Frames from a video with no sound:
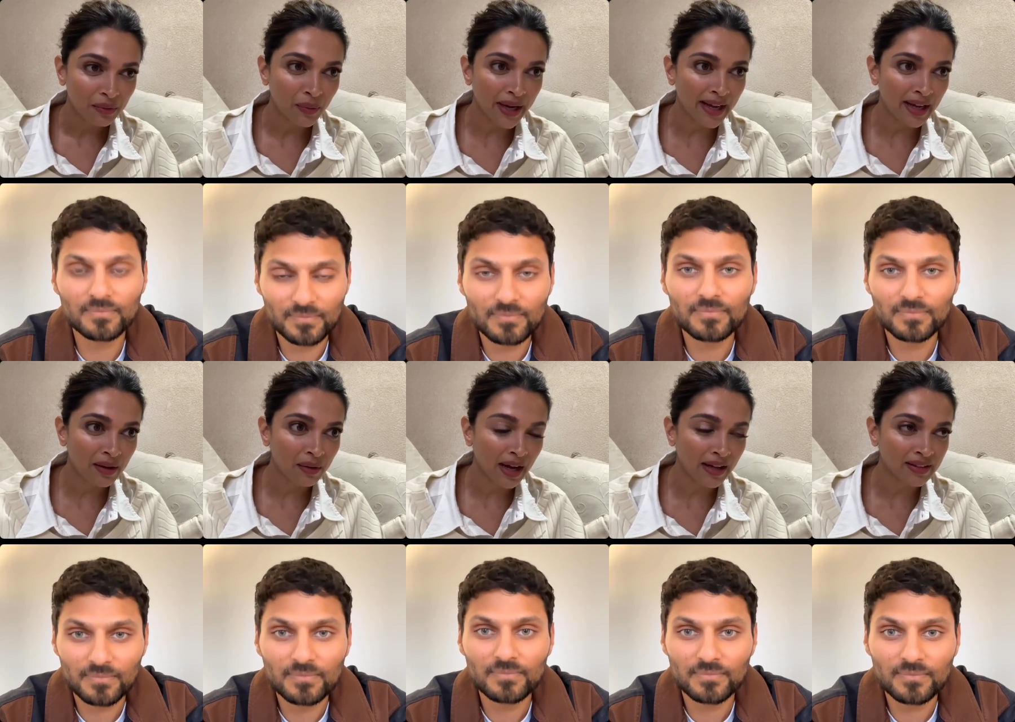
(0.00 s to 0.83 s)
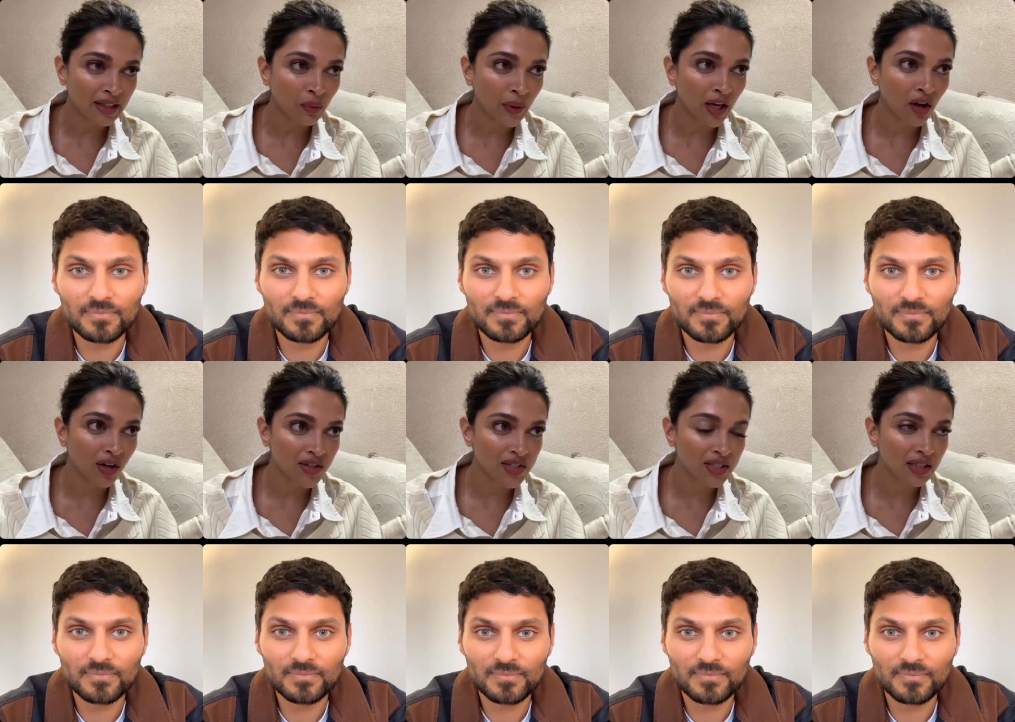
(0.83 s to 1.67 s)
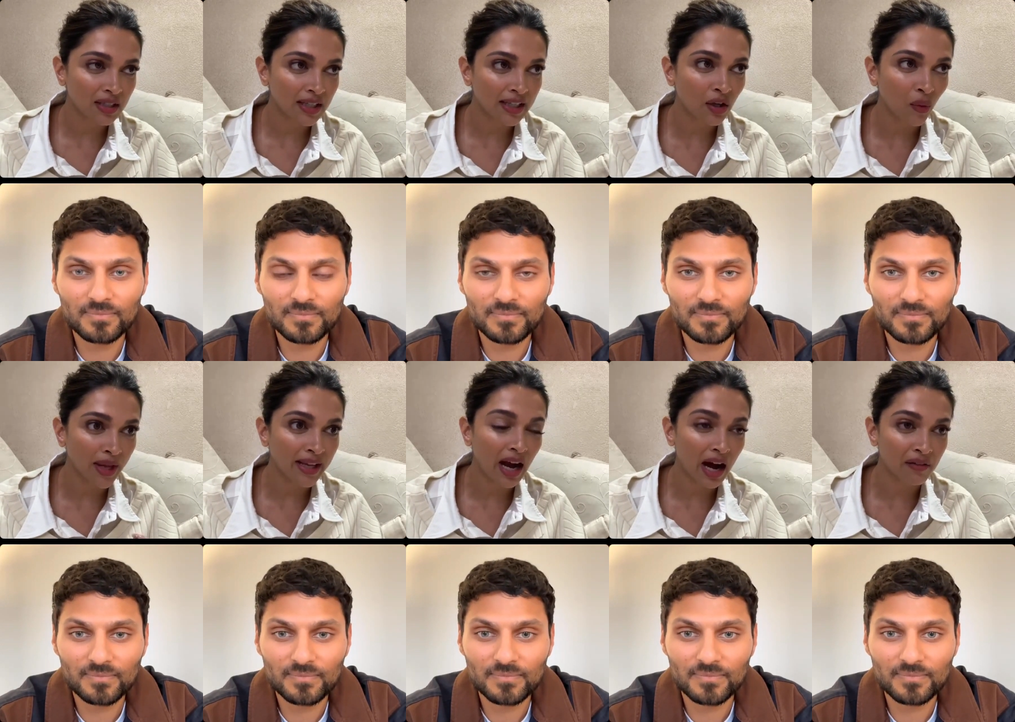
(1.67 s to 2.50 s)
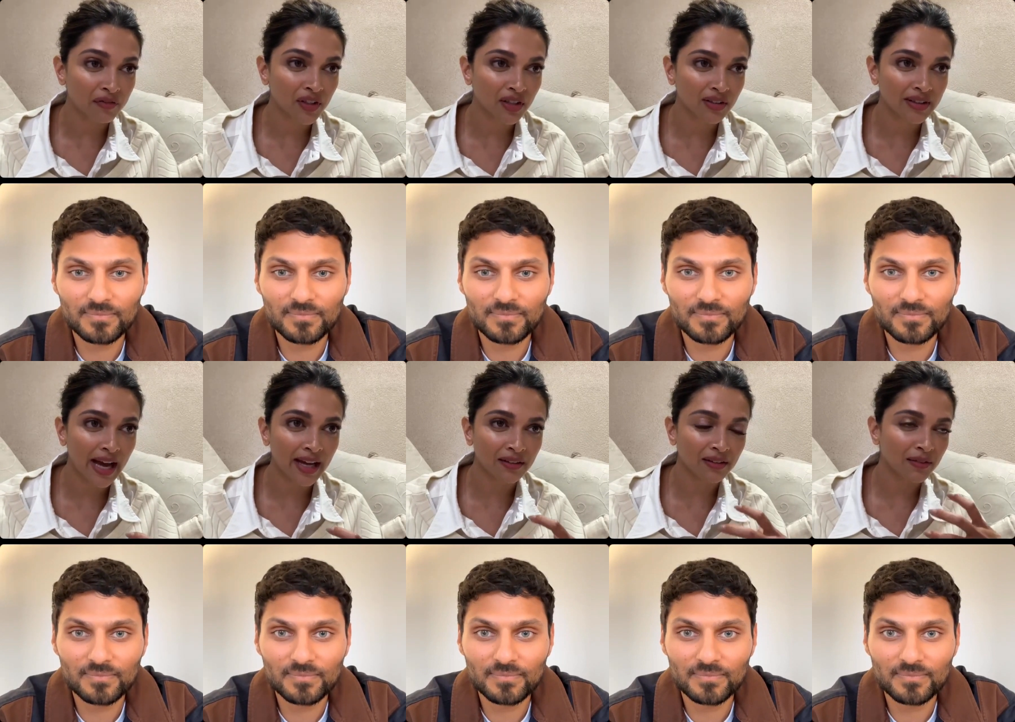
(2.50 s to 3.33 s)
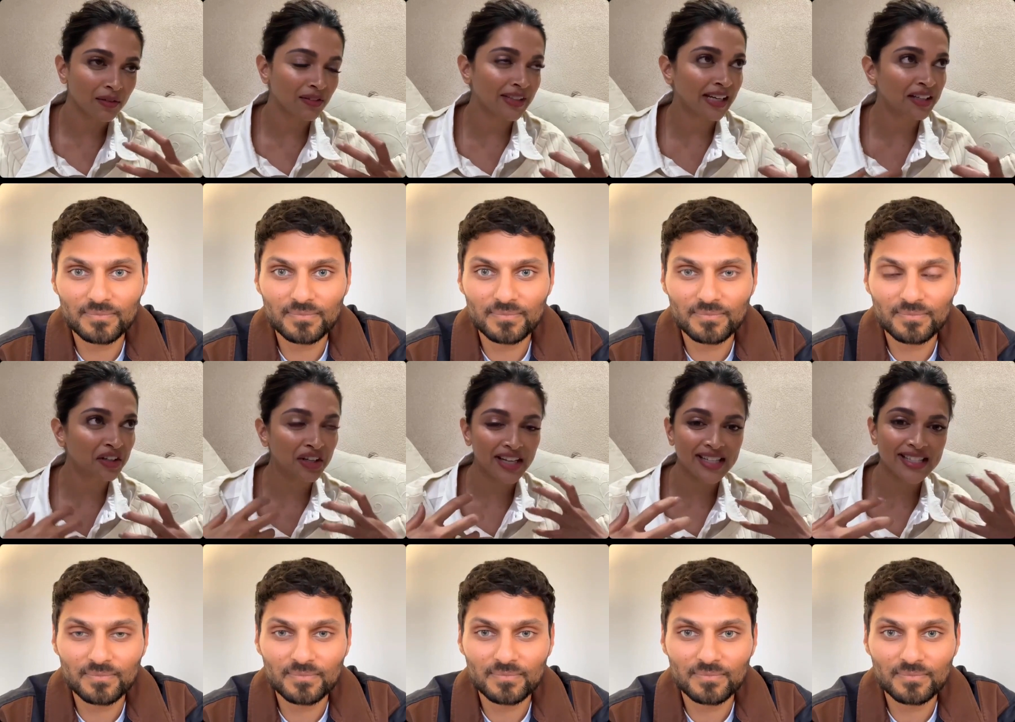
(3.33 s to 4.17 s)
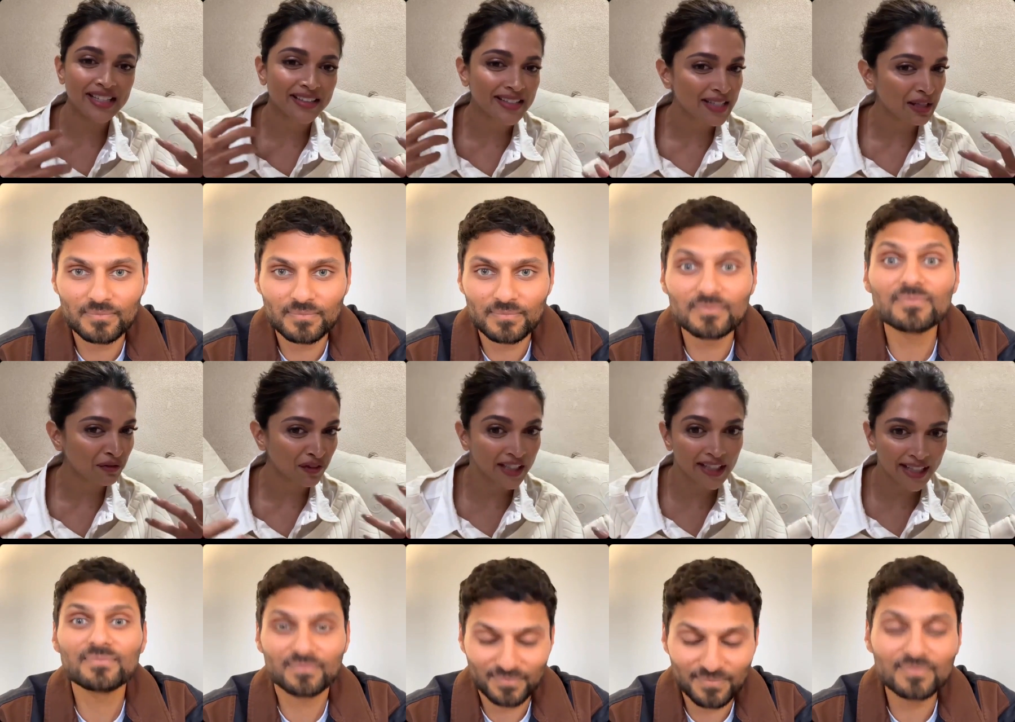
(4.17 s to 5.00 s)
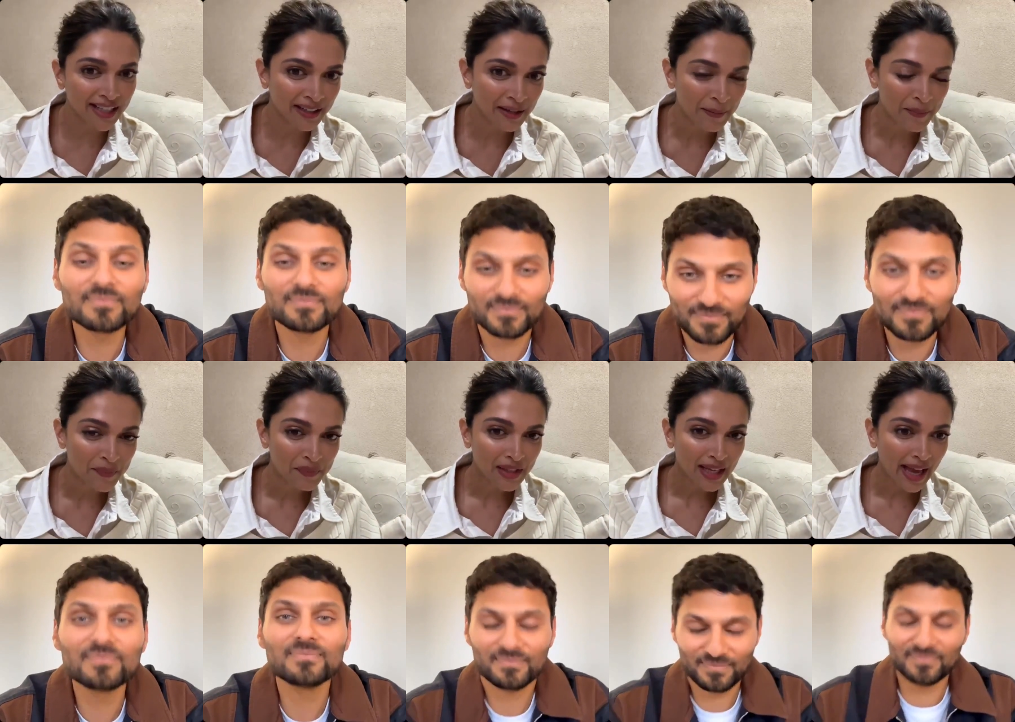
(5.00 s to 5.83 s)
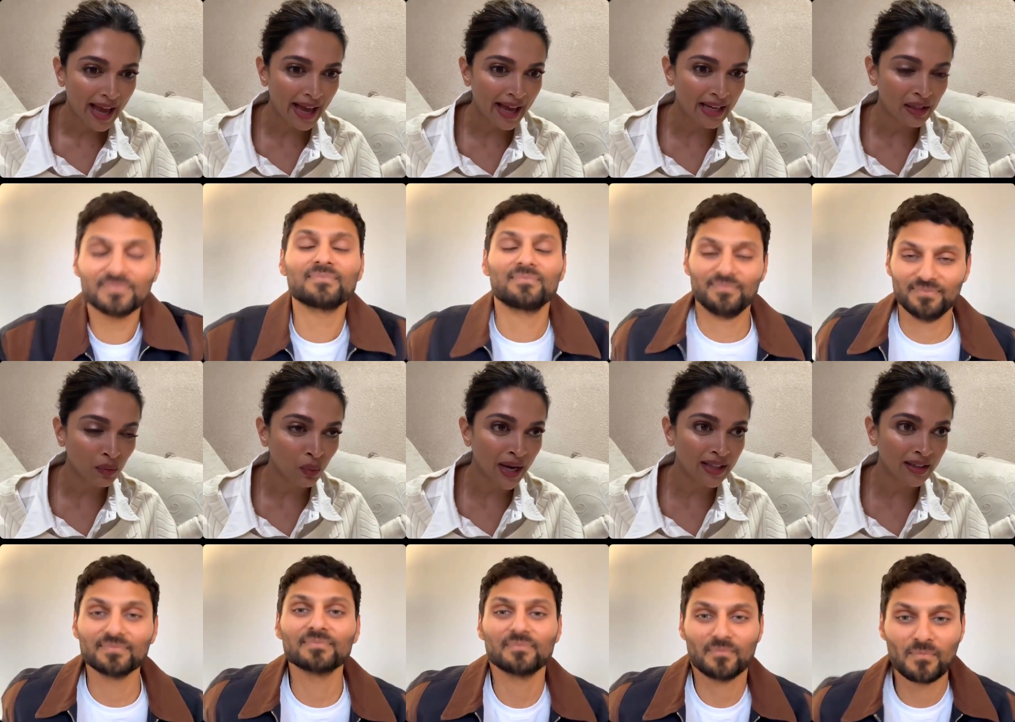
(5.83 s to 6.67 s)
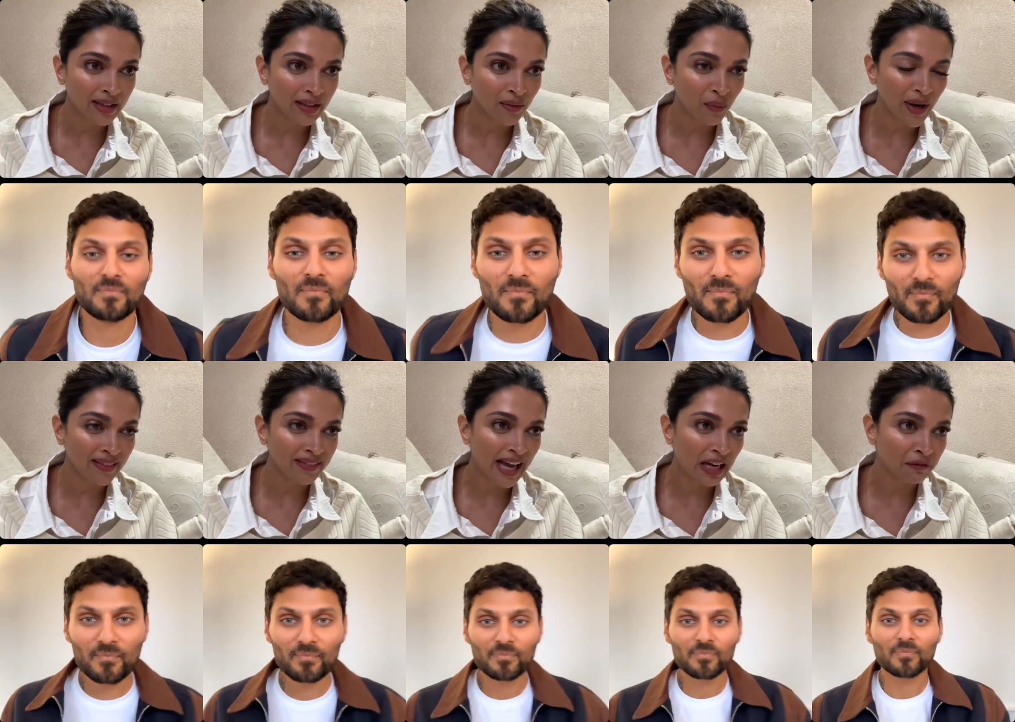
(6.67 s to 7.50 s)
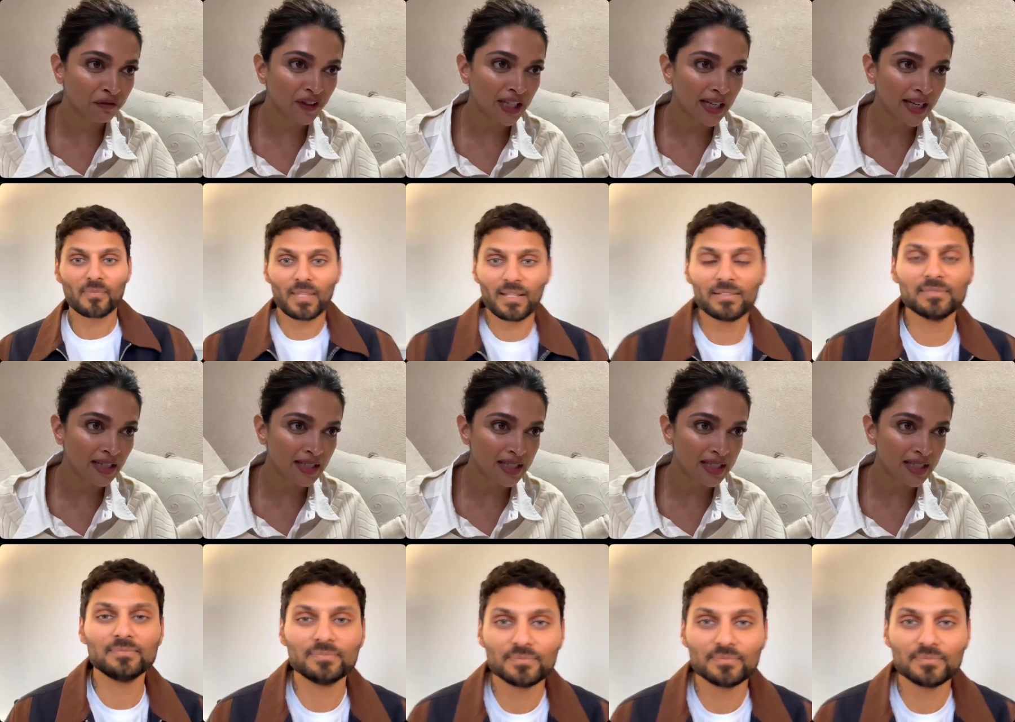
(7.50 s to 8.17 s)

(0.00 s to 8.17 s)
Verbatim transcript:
Speaker 1: Where I think we're constantly going after that that crazy dizzy feeling, and when when that feeling